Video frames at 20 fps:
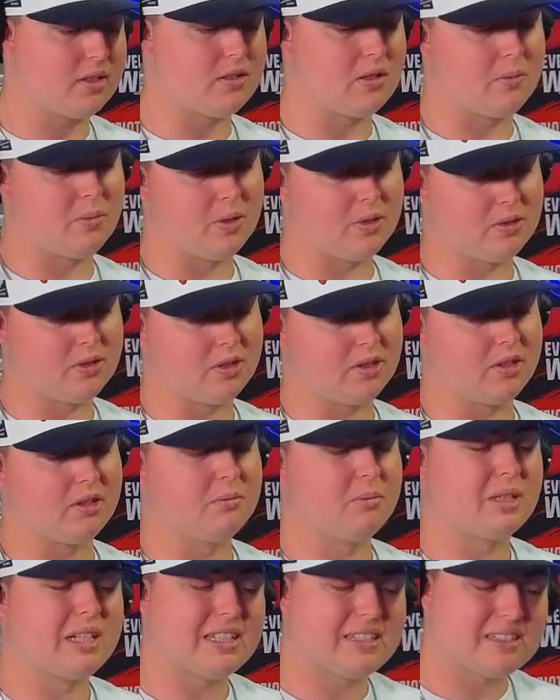because the Bills are
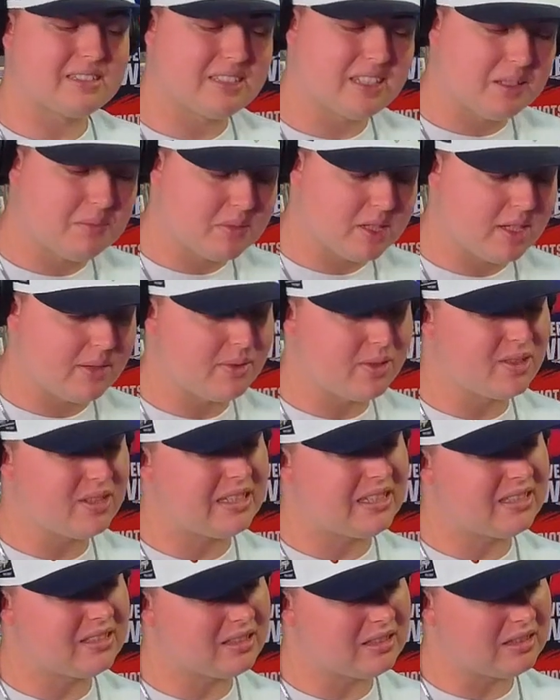good, but at the same time, there
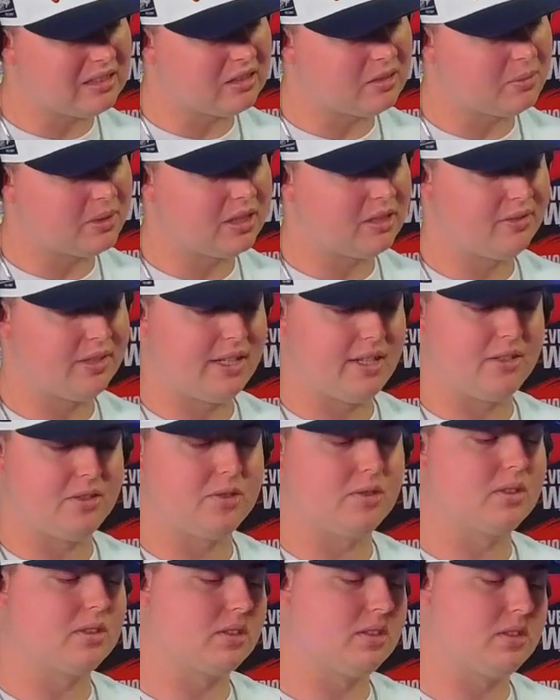is a little bit of an
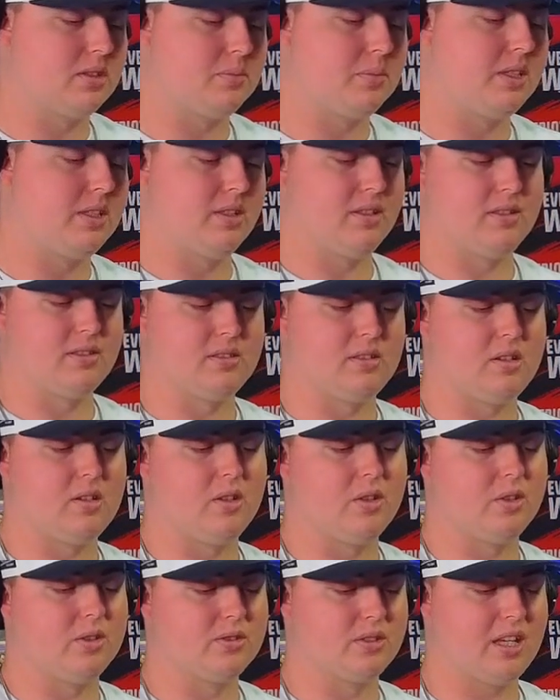asterisk just because
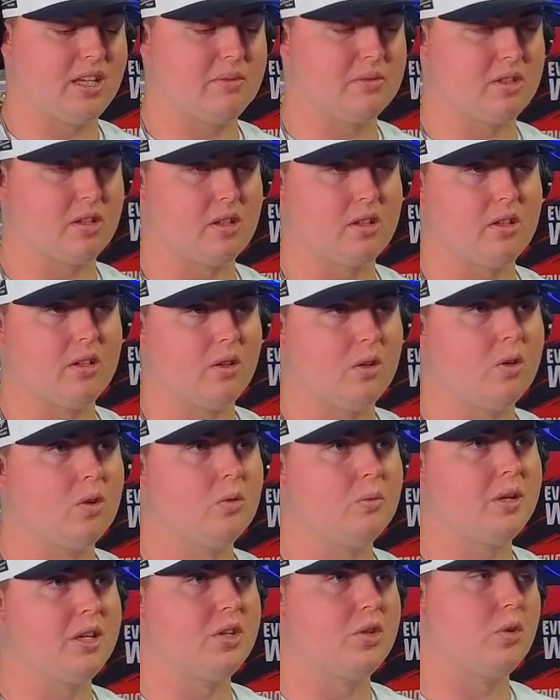all those games are at
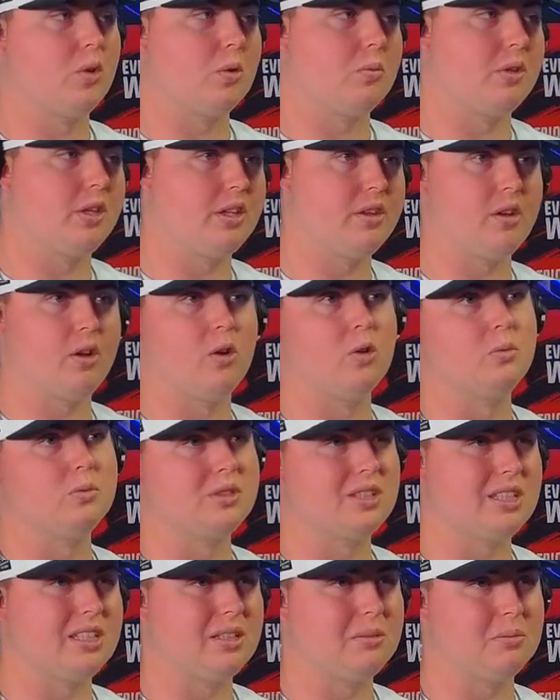home, and normally the home
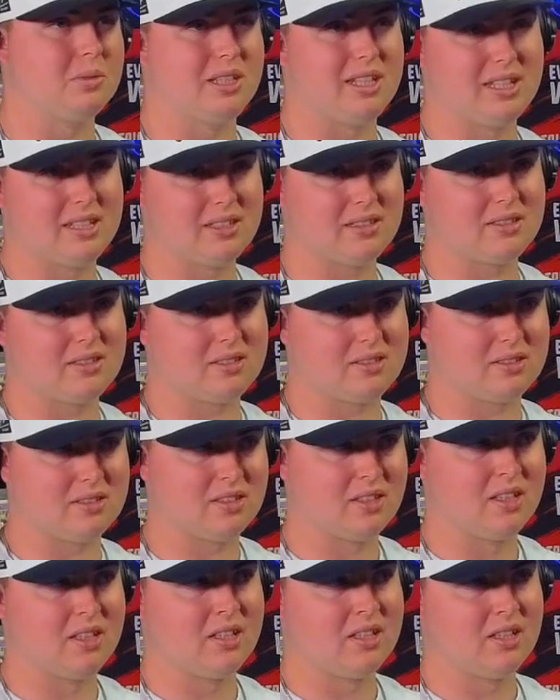team
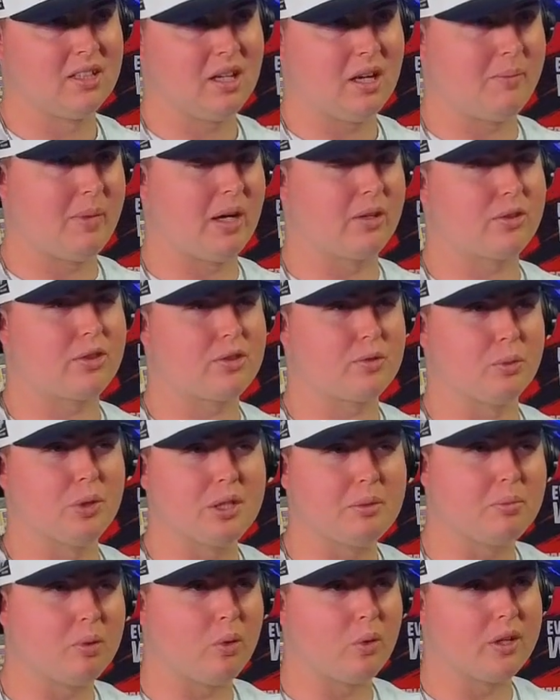gets about 3
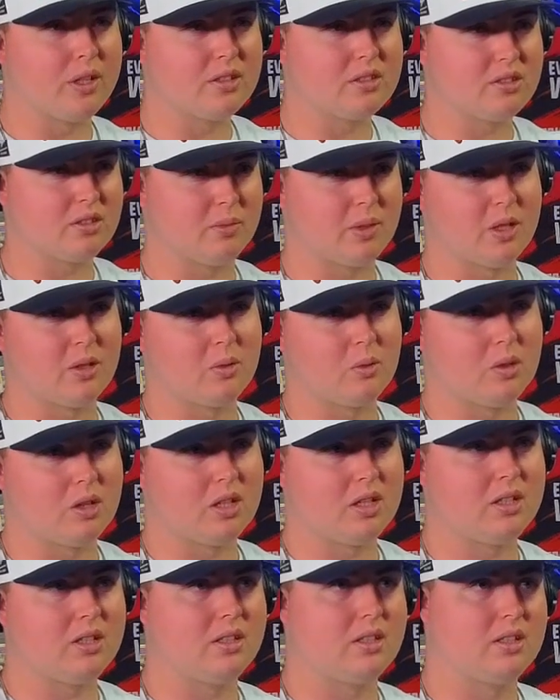points. Especially those
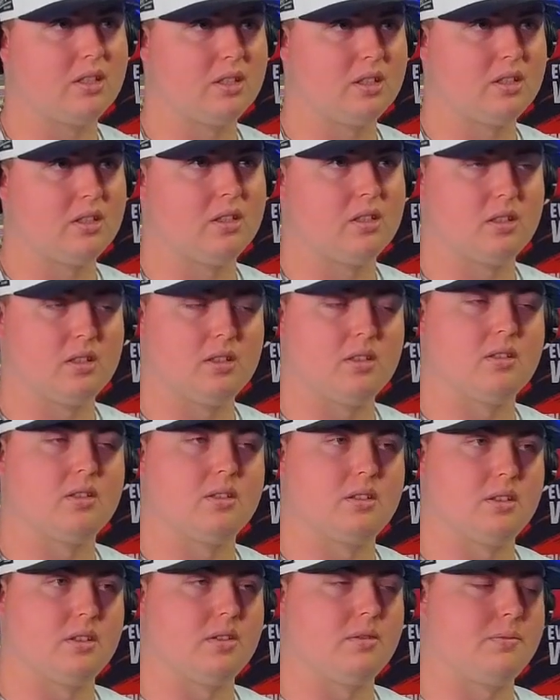cold weather games in
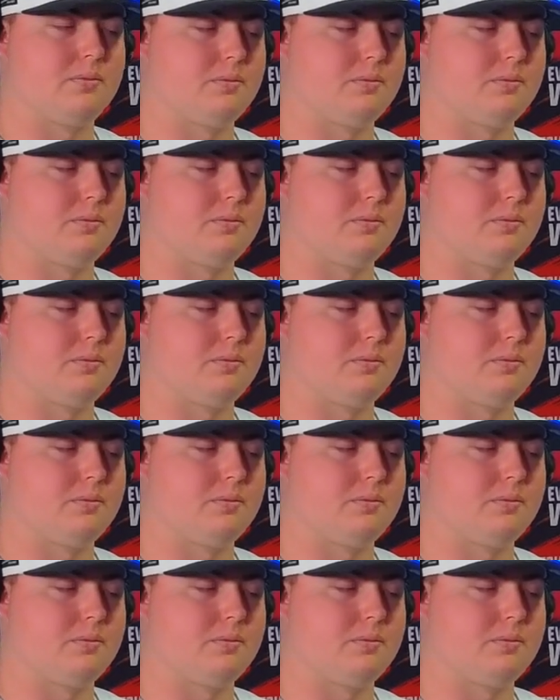Buffalo. Yeah.